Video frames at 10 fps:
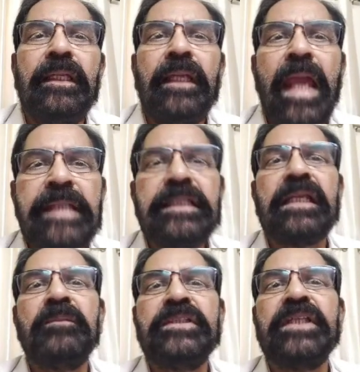Anterior
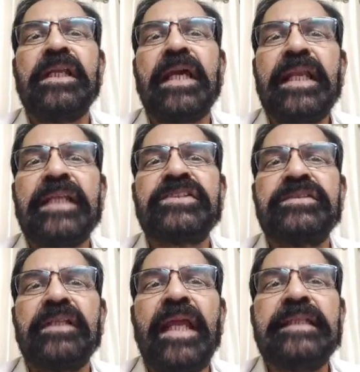commissure
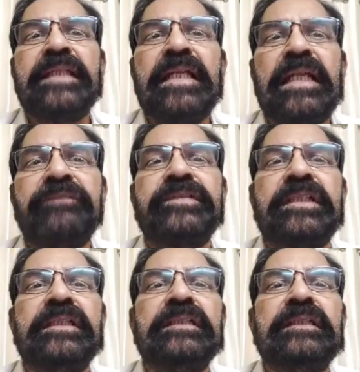connects right and left
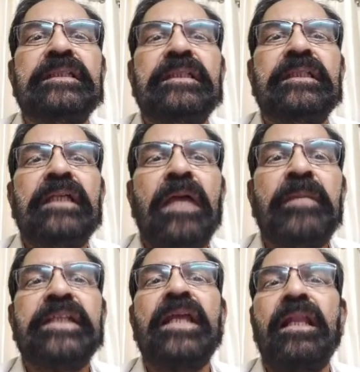
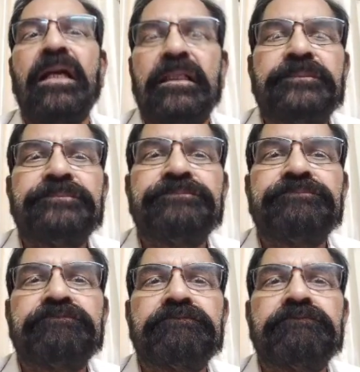amygdala,
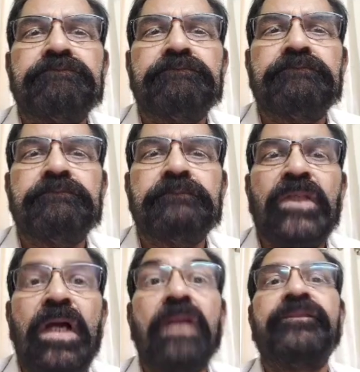
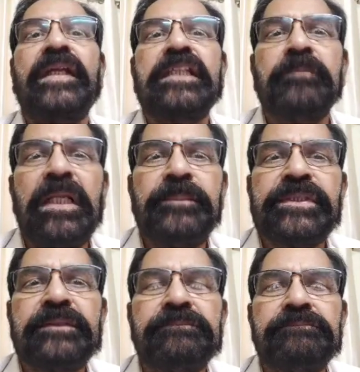olfactory bulbs